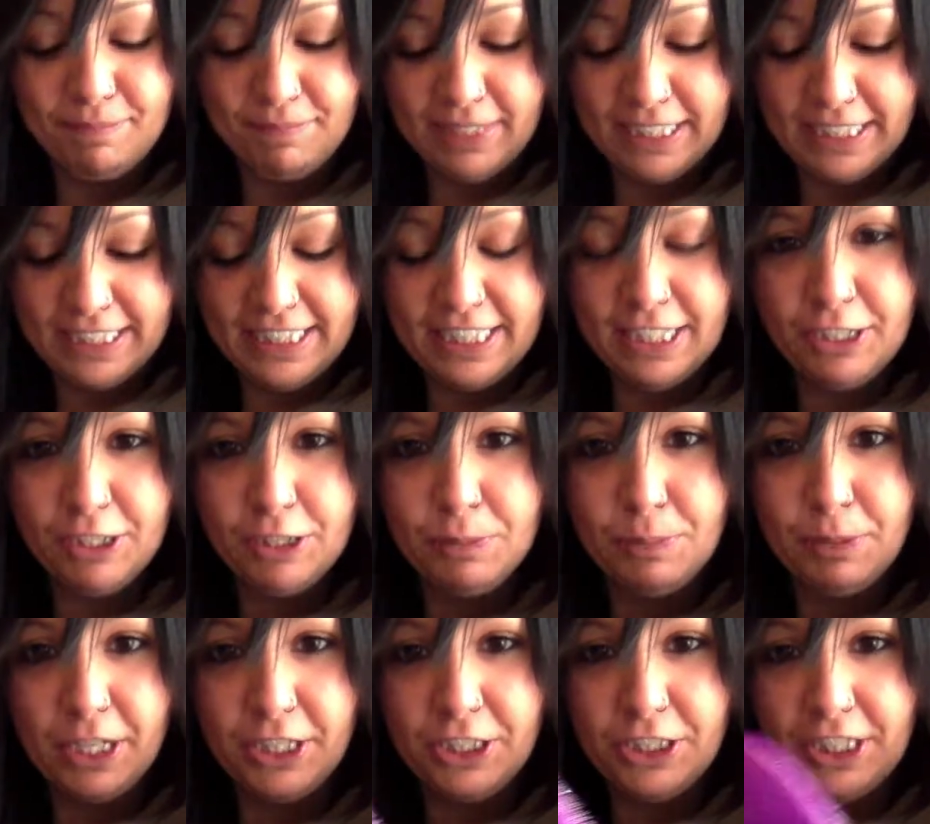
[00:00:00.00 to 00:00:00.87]
slicker
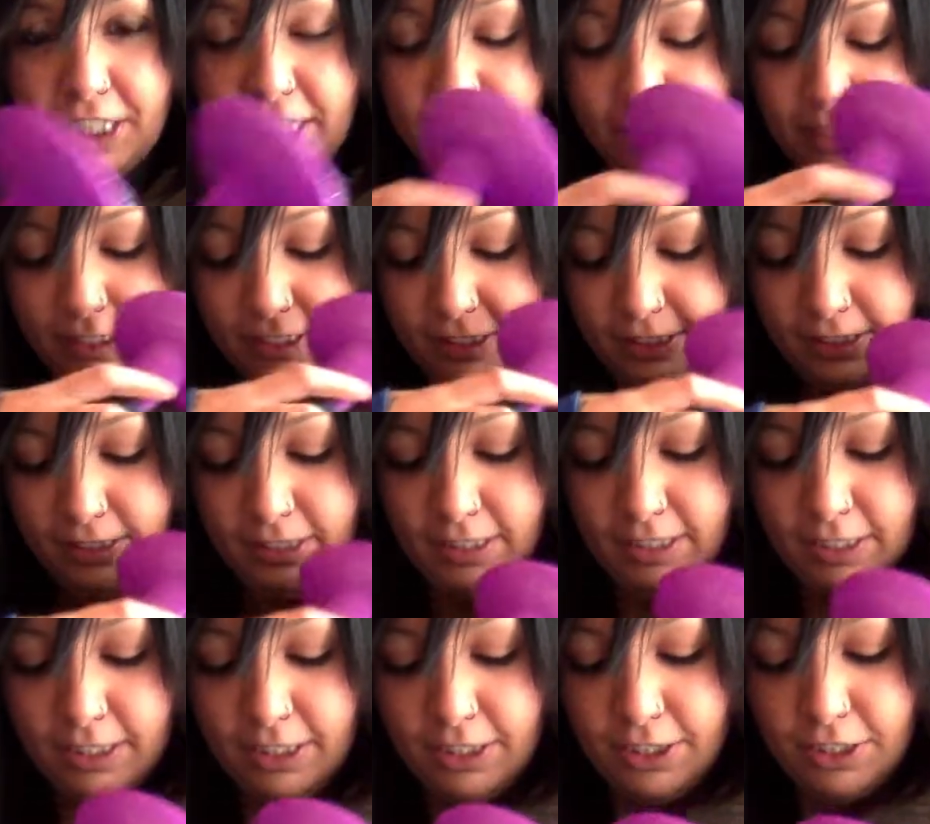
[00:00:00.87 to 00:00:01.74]
brush here.
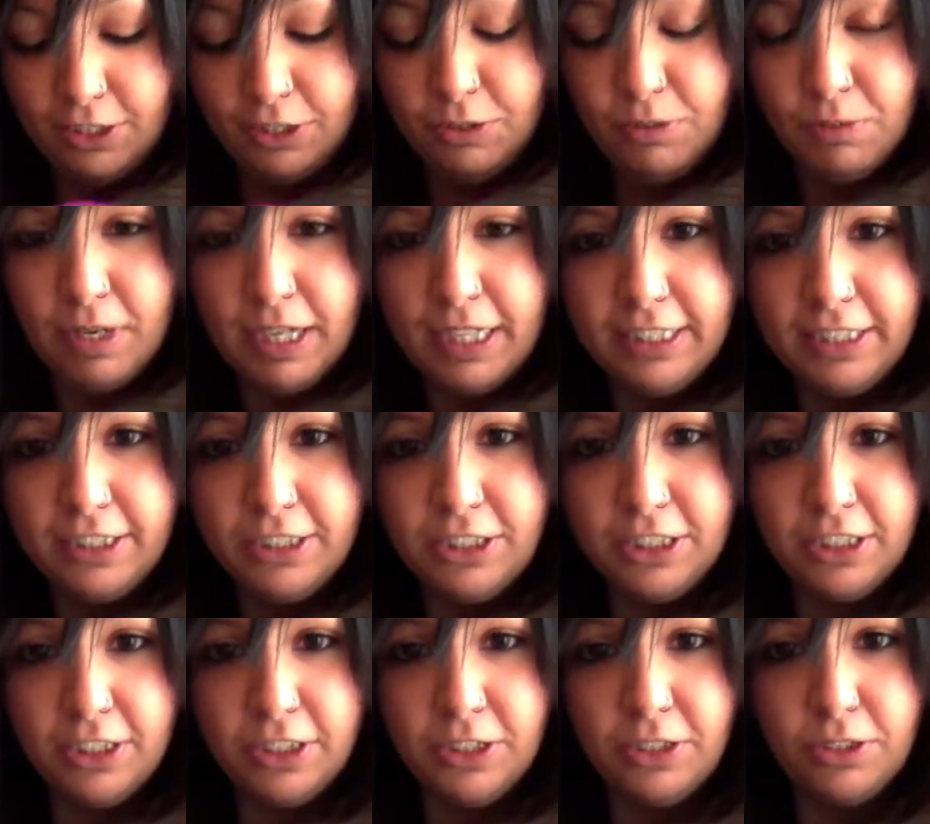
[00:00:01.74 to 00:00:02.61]
You want to
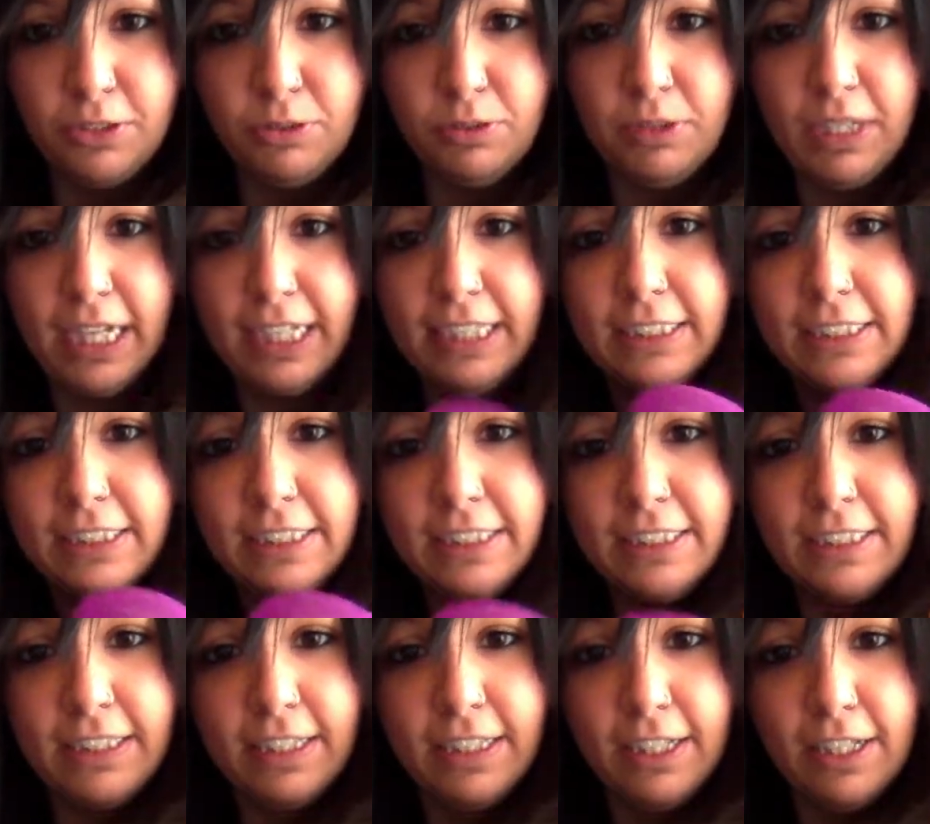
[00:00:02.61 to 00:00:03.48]
just do
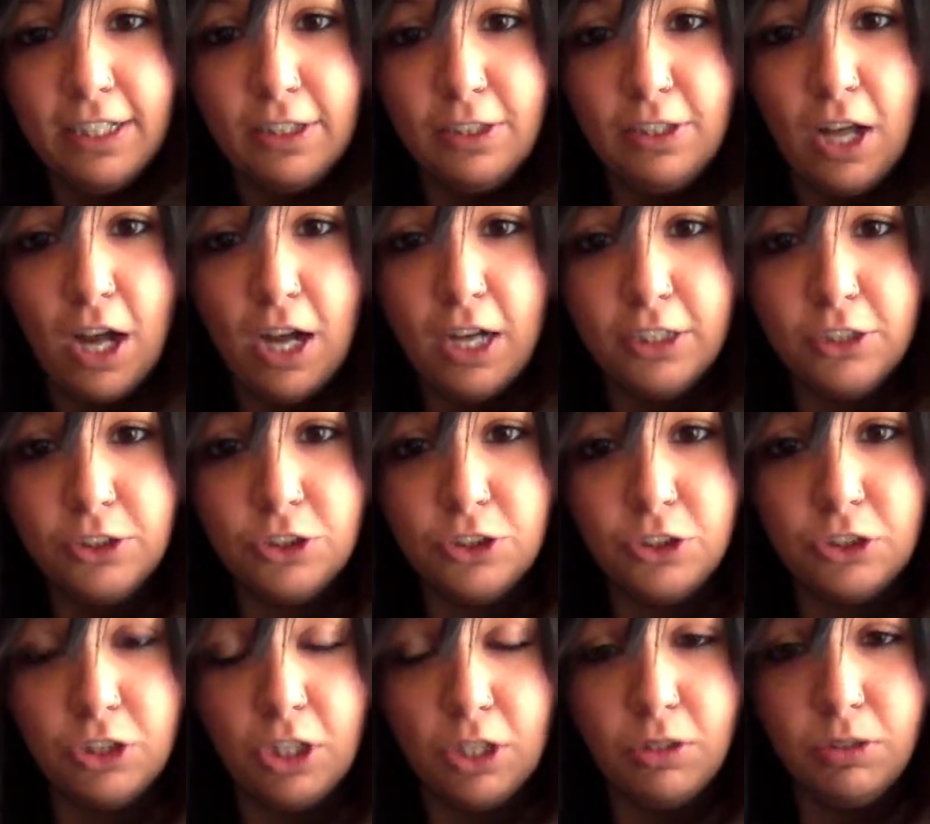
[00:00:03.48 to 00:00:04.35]
nice long
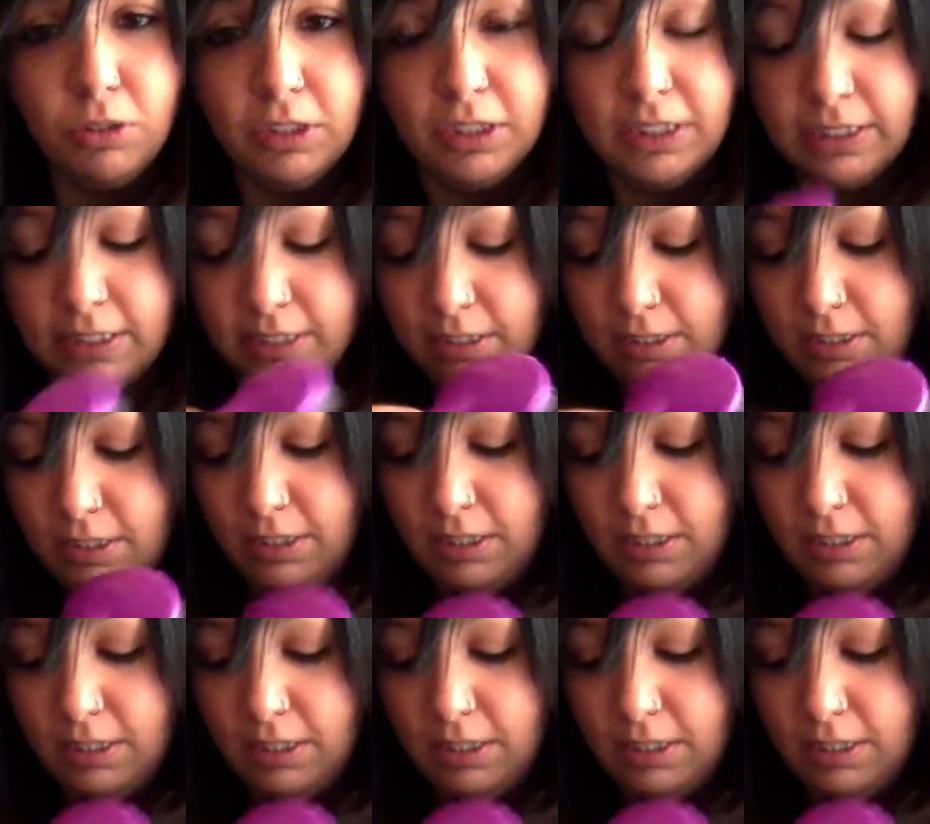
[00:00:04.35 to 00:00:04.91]
strokes.